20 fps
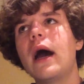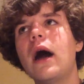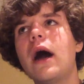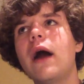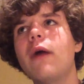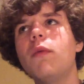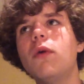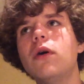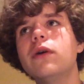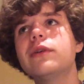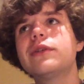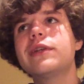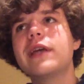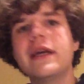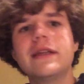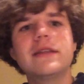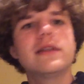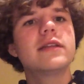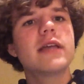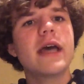I was
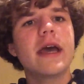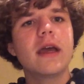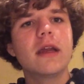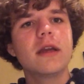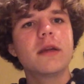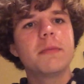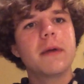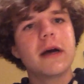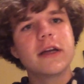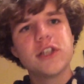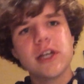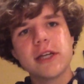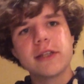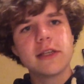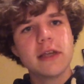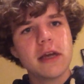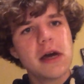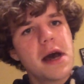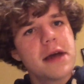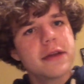entertained by
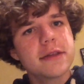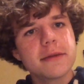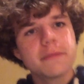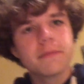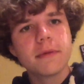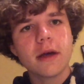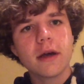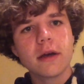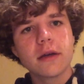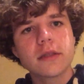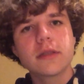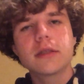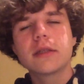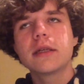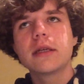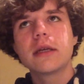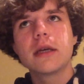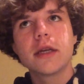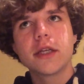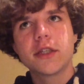Jesse
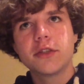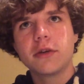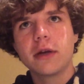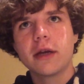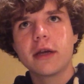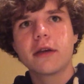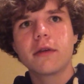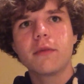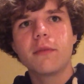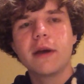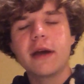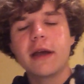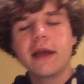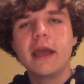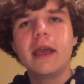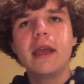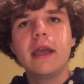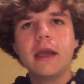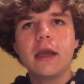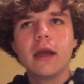Eisenberg's trick where
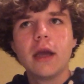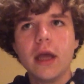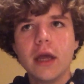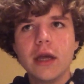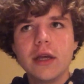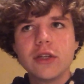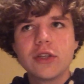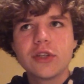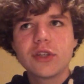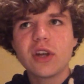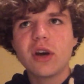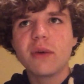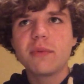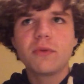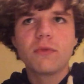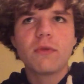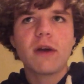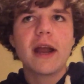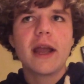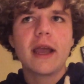he
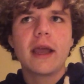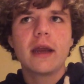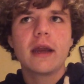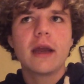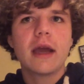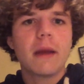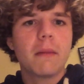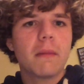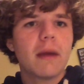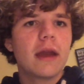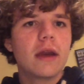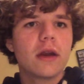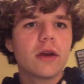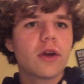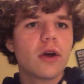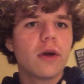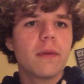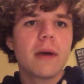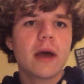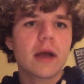stopped rain and made it go